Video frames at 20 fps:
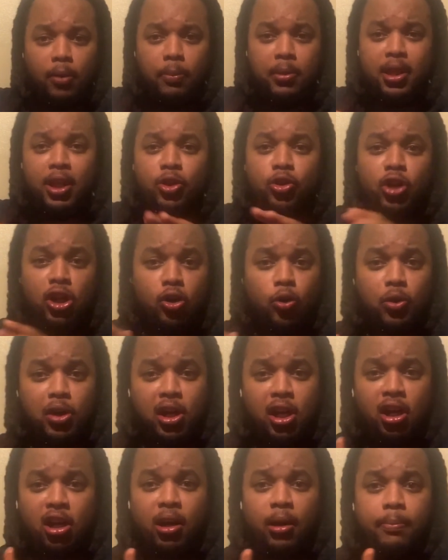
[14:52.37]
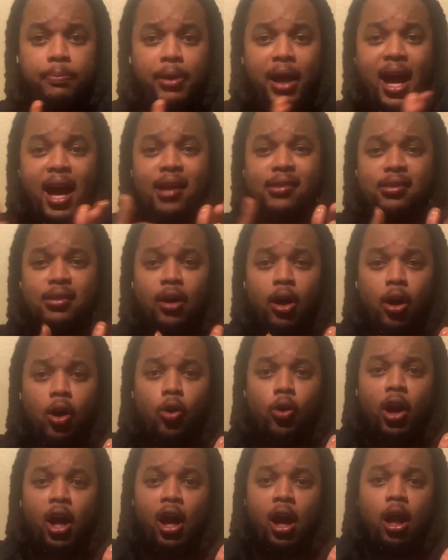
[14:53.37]
But then you can go cook it past the
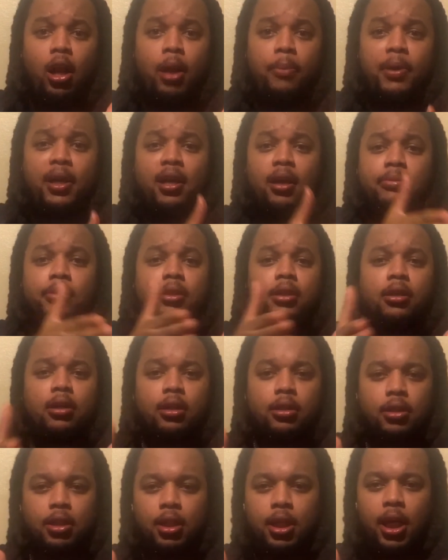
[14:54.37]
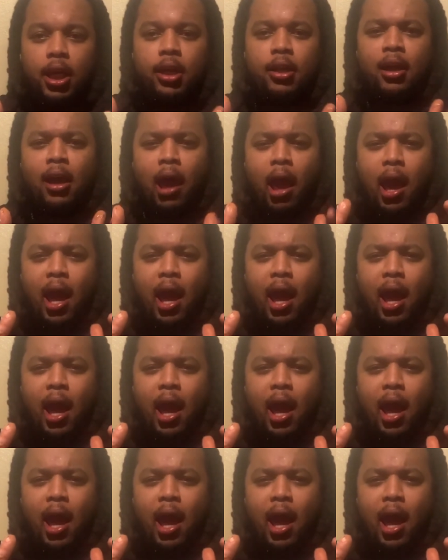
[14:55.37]
O, then it becomes cooked again.